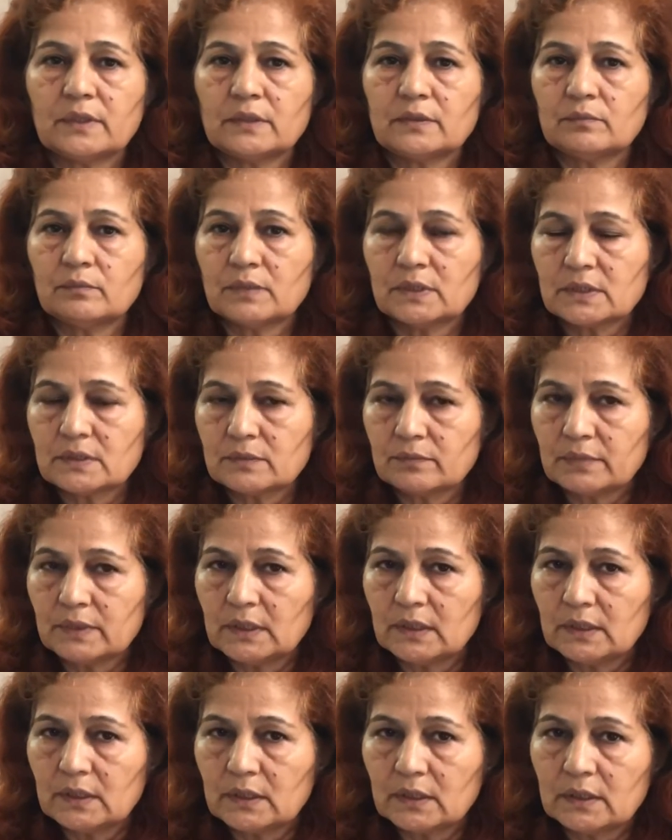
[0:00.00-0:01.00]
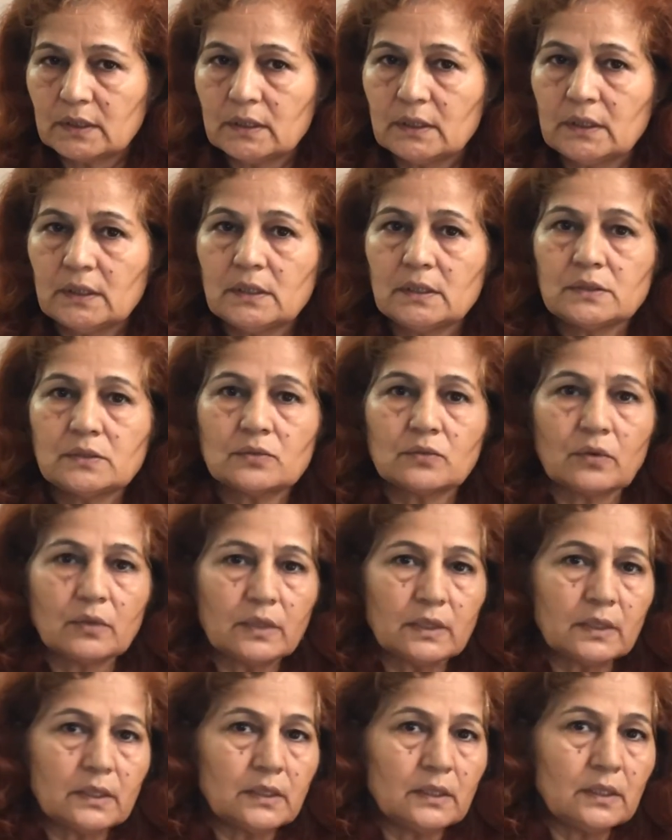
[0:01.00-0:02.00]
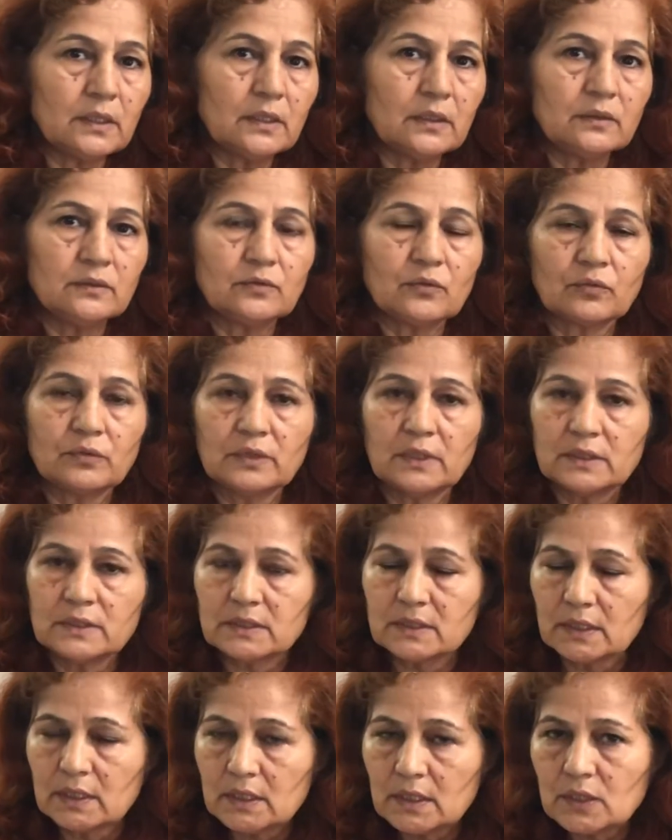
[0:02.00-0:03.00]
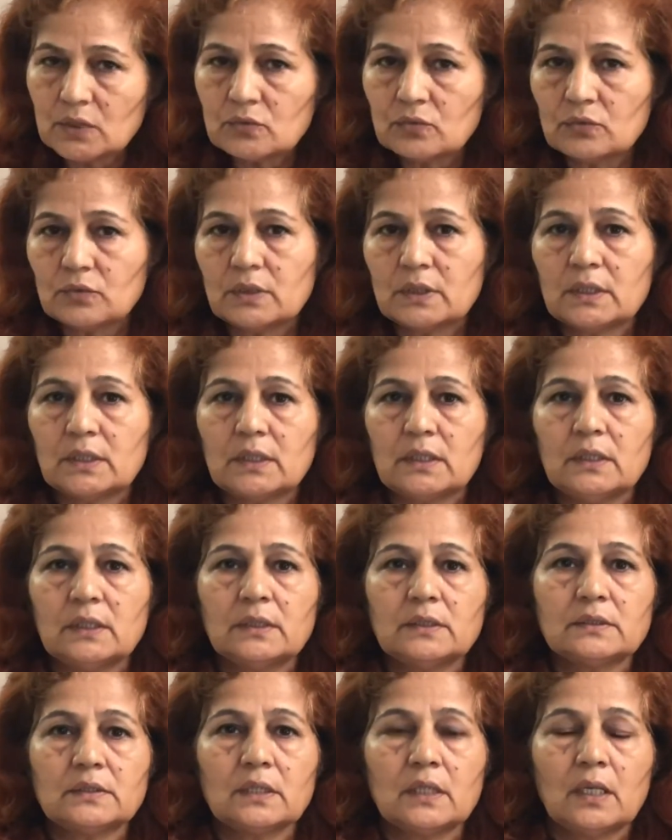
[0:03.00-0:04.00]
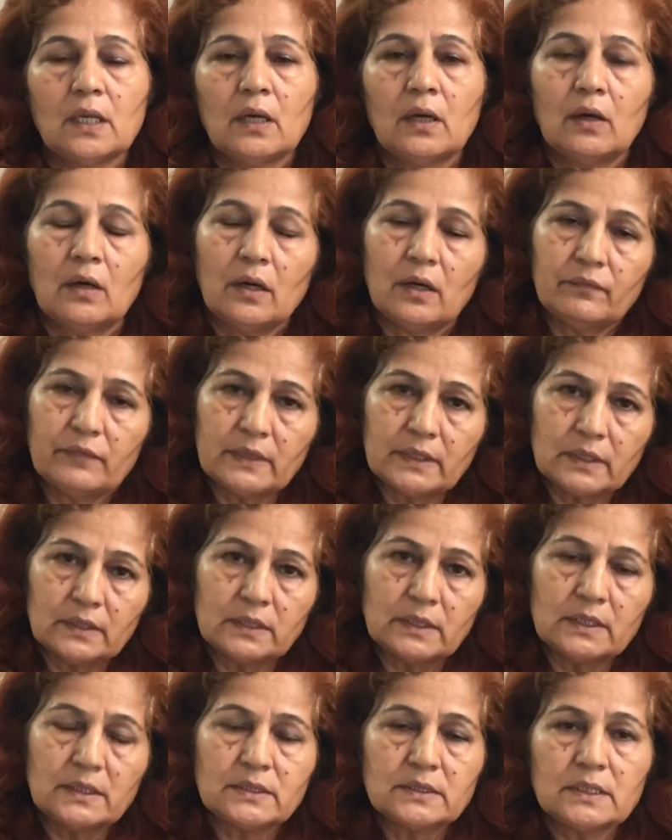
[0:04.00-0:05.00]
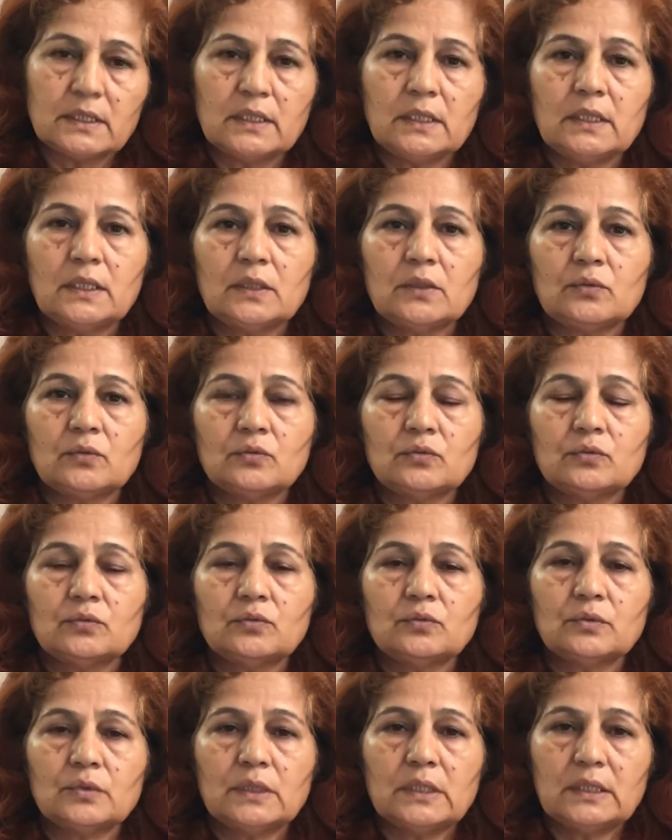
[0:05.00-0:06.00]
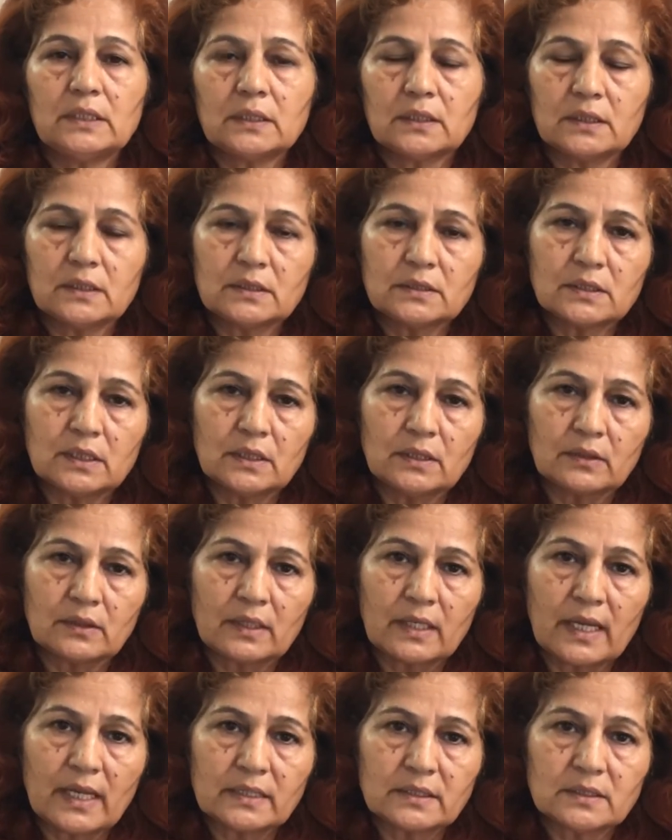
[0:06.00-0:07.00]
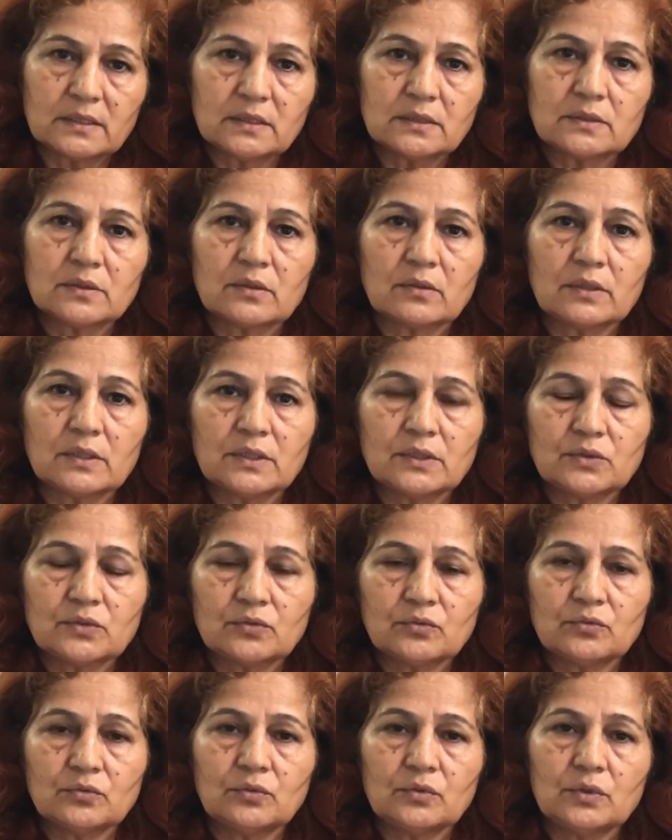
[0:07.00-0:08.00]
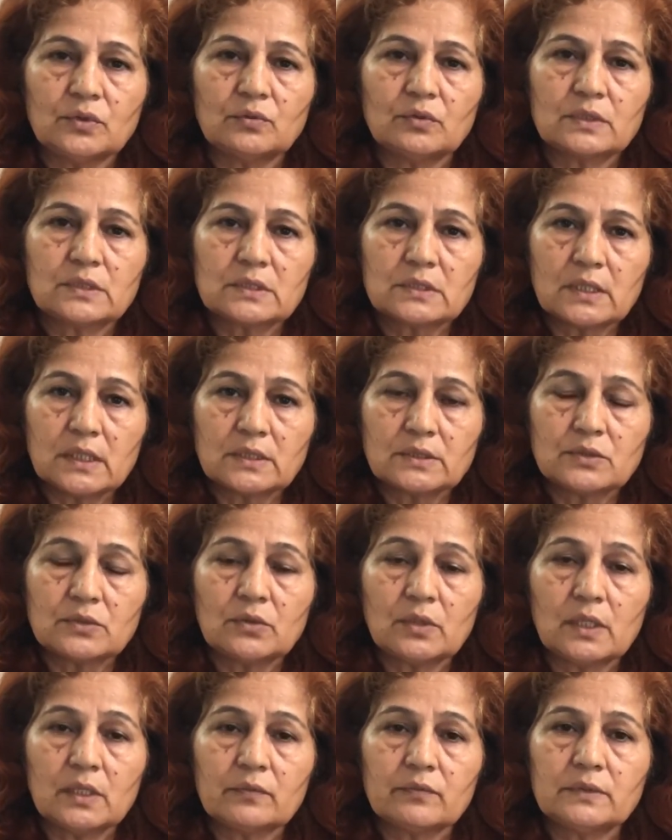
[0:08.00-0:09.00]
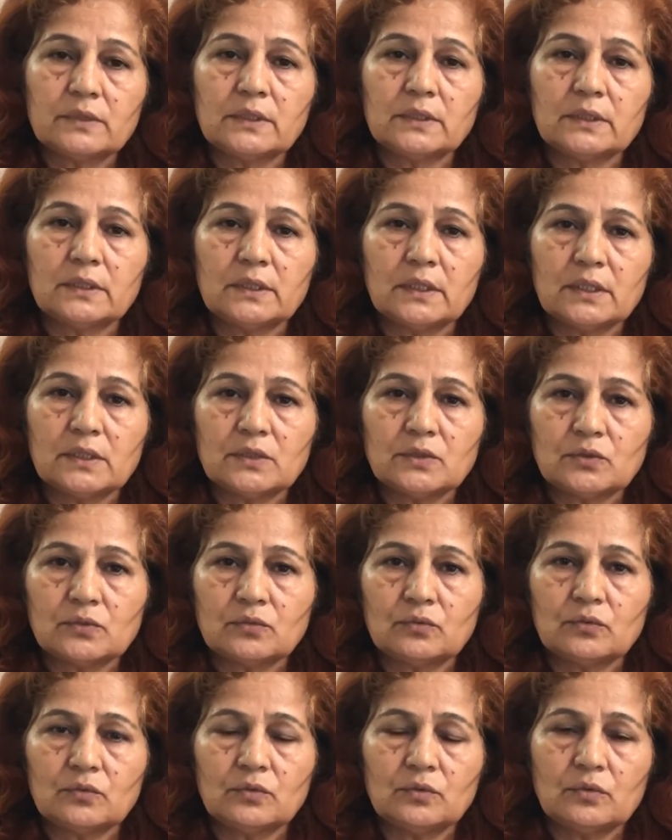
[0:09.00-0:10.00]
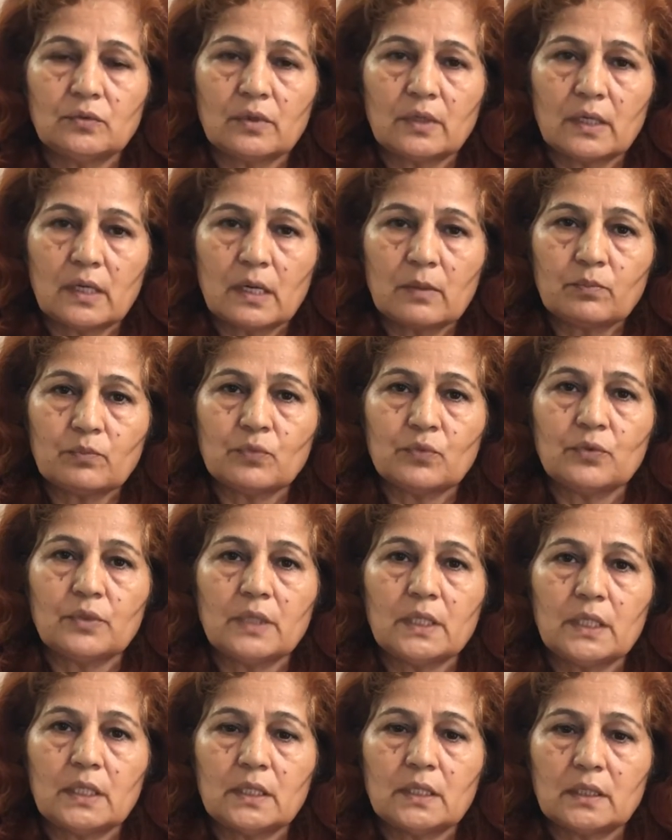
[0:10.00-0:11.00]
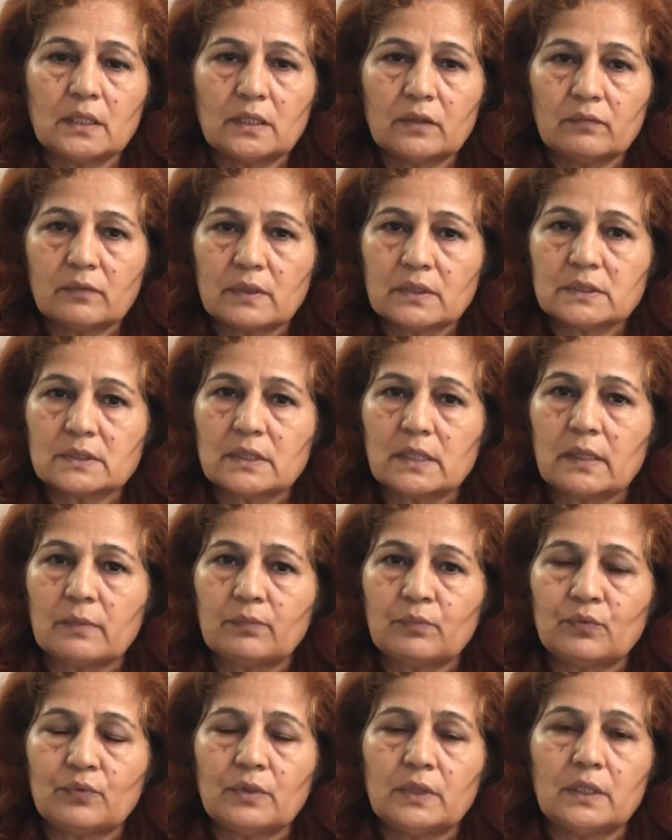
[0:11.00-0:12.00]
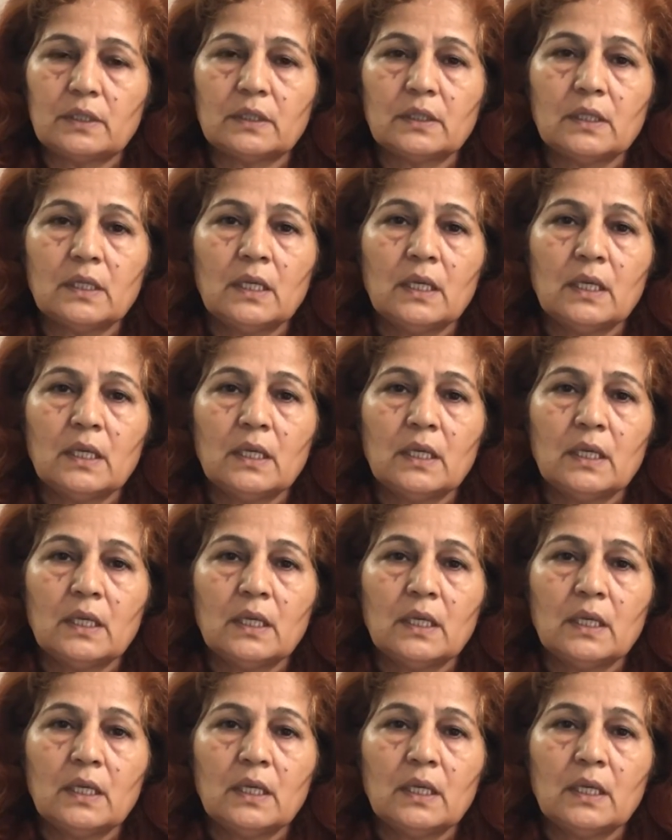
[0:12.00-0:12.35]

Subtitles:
must be decreased, not decrease, or there is a need to decrease, whether there is a need to increase your cash reserve ratio, your statutory liquidity ratio, your repo rate, reverse repo rate.